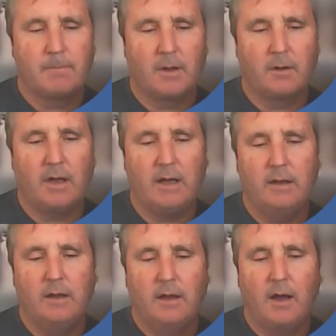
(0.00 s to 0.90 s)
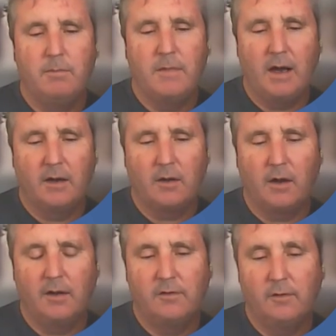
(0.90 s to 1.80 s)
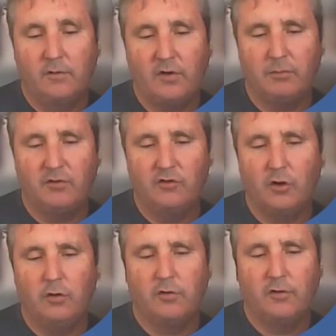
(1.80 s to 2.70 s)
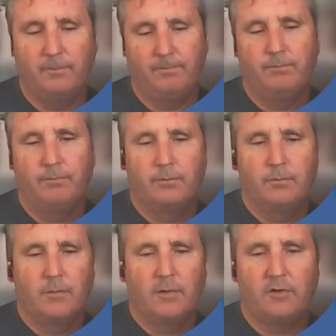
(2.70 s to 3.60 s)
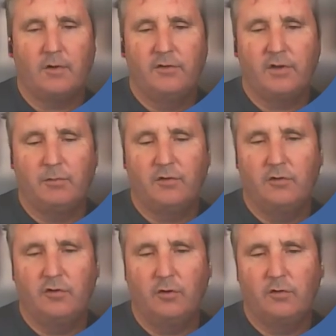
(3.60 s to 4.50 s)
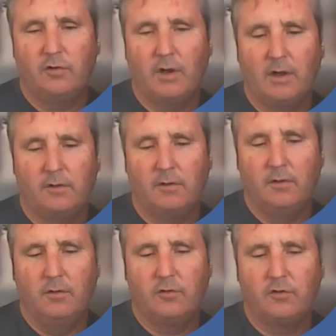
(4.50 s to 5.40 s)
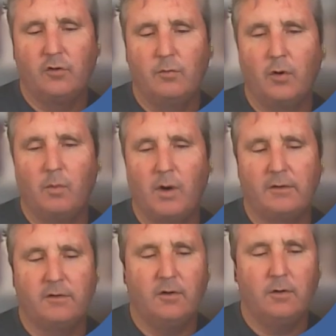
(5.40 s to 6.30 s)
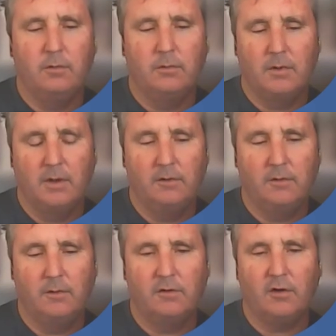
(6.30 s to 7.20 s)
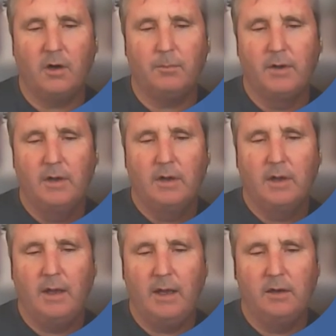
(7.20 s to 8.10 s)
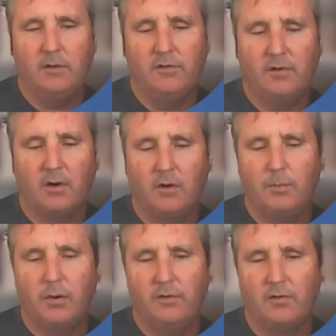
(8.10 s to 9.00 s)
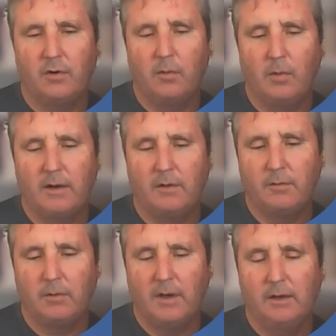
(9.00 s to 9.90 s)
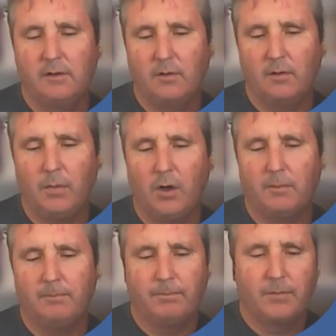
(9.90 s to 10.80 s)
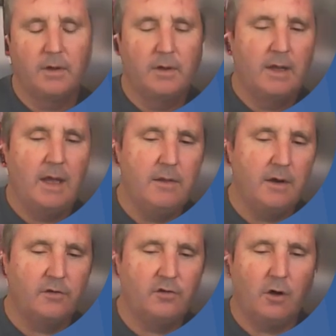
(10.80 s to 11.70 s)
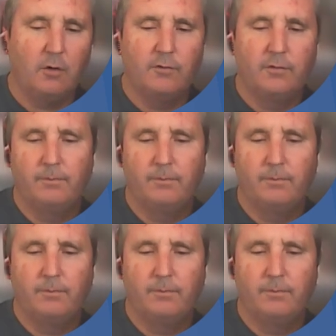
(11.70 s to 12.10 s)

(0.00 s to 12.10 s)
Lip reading: Okay, I'm now going to substitute. So I substitute 2.12 into the top and 0.013 to the bottom, and then I solve.